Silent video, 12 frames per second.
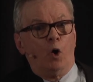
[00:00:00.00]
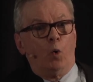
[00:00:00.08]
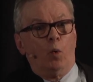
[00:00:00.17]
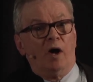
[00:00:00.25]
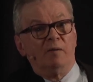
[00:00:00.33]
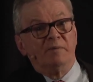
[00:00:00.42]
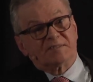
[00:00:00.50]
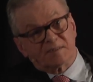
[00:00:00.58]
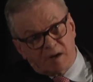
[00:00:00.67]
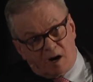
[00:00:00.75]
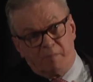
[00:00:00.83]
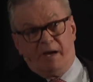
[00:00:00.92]
Well, Missus
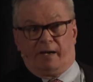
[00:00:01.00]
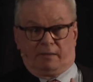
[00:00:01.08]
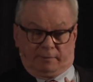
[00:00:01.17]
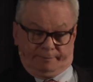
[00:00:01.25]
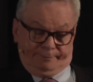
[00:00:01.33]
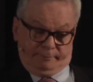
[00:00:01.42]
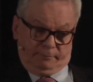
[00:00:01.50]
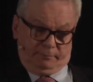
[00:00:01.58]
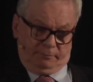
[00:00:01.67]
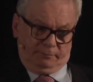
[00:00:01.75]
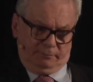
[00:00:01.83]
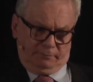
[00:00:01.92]
Harbeck,
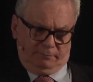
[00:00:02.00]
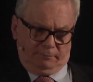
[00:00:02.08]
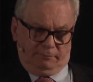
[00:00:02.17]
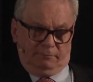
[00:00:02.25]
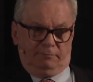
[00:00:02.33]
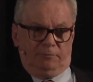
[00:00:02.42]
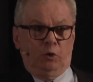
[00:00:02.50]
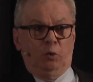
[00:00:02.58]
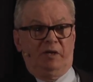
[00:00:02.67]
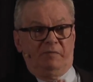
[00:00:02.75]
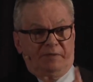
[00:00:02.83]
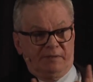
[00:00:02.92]
who
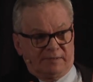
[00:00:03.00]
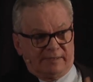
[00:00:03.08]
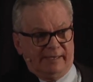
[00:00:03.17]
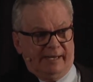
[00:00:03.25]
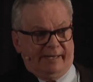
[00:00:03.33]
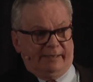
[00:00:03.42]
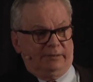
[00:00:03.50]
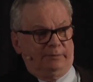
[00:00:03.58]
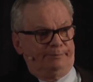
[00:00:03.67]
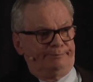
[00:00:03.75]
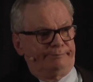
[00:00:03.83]
lived in Seattle,